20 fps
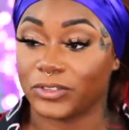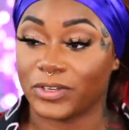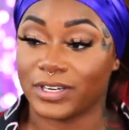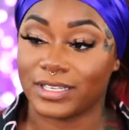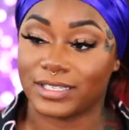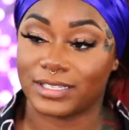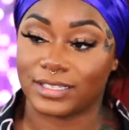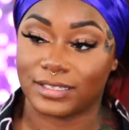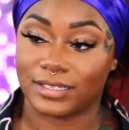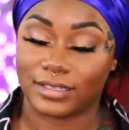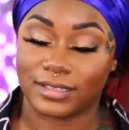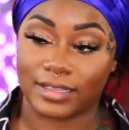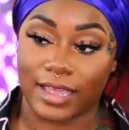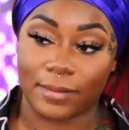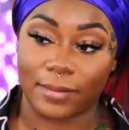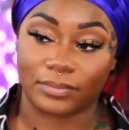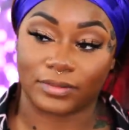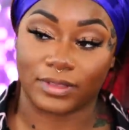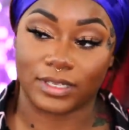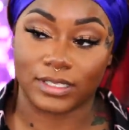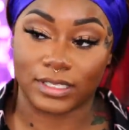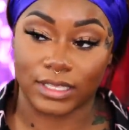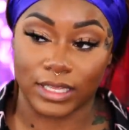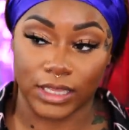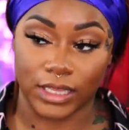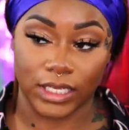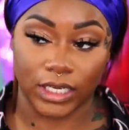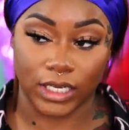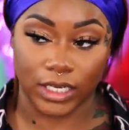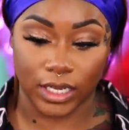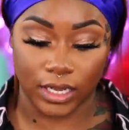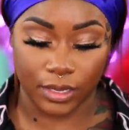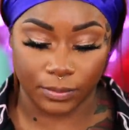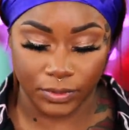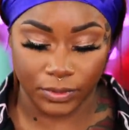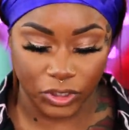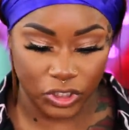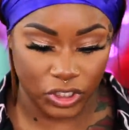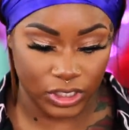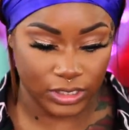going to step this look
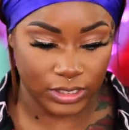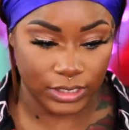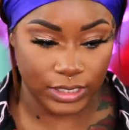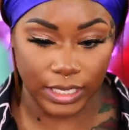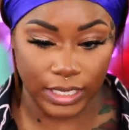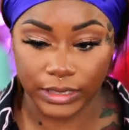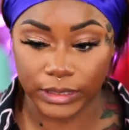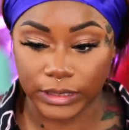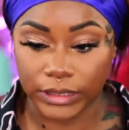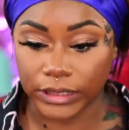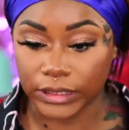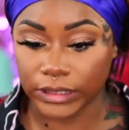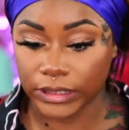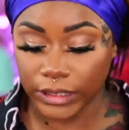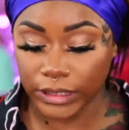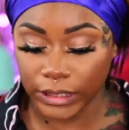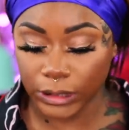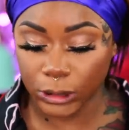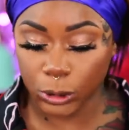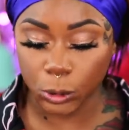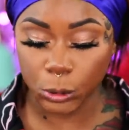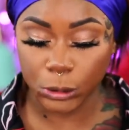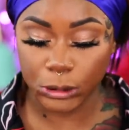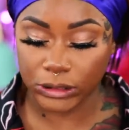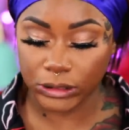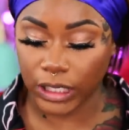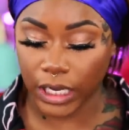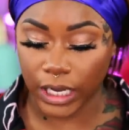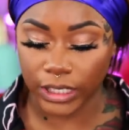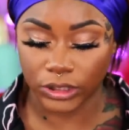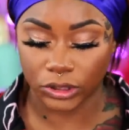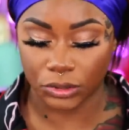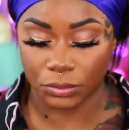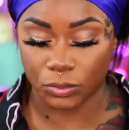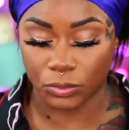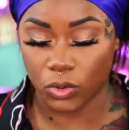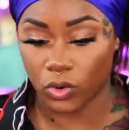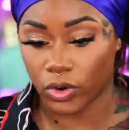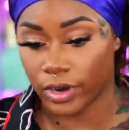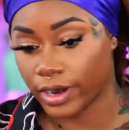up just a little touch
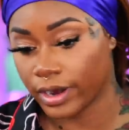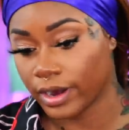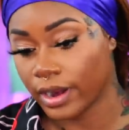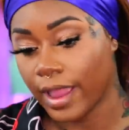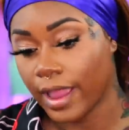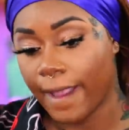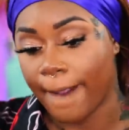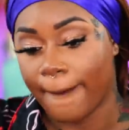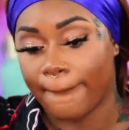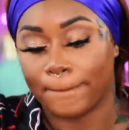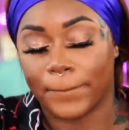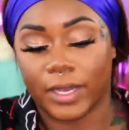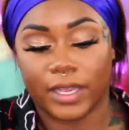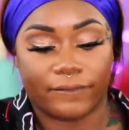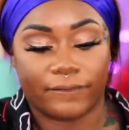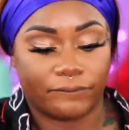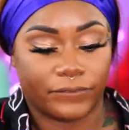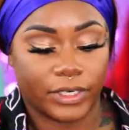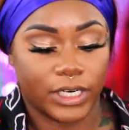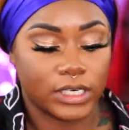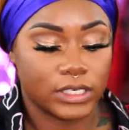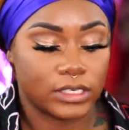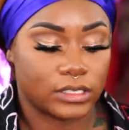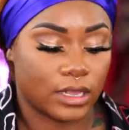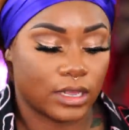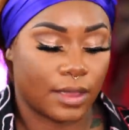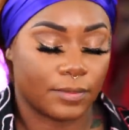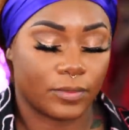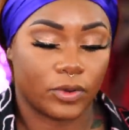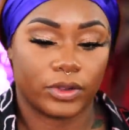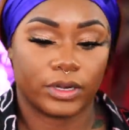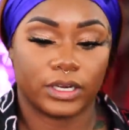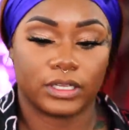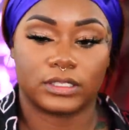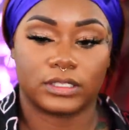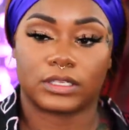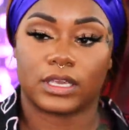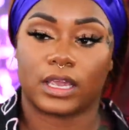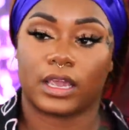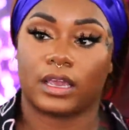more, but first I'm going to
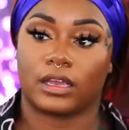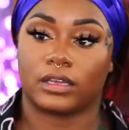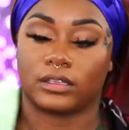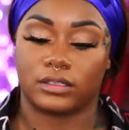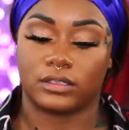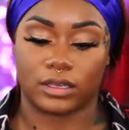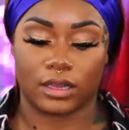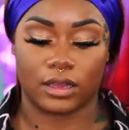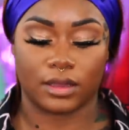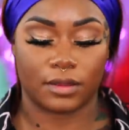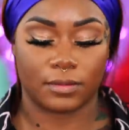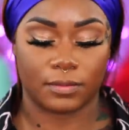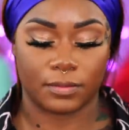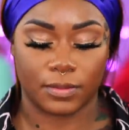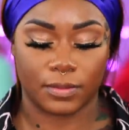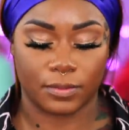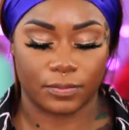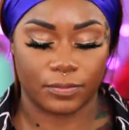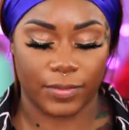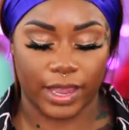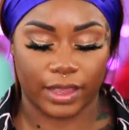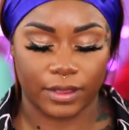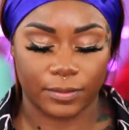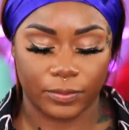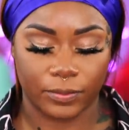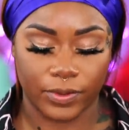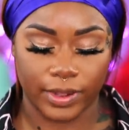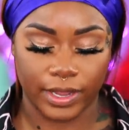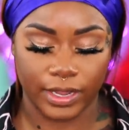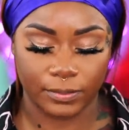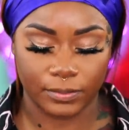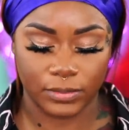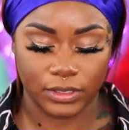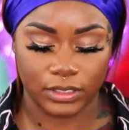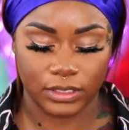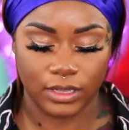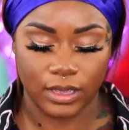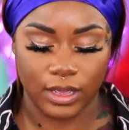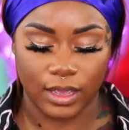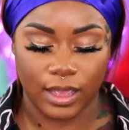take some makeup wipes.
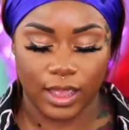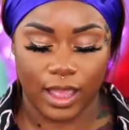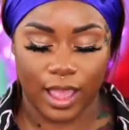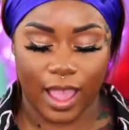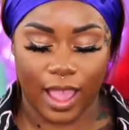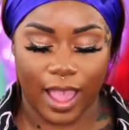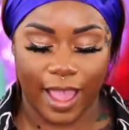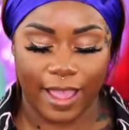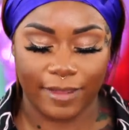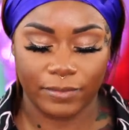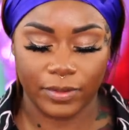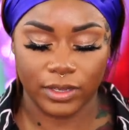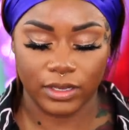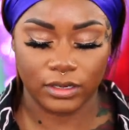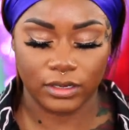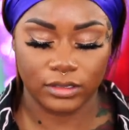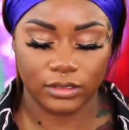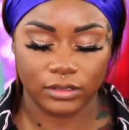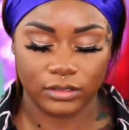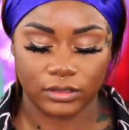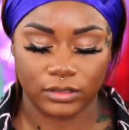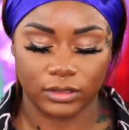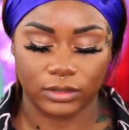I've been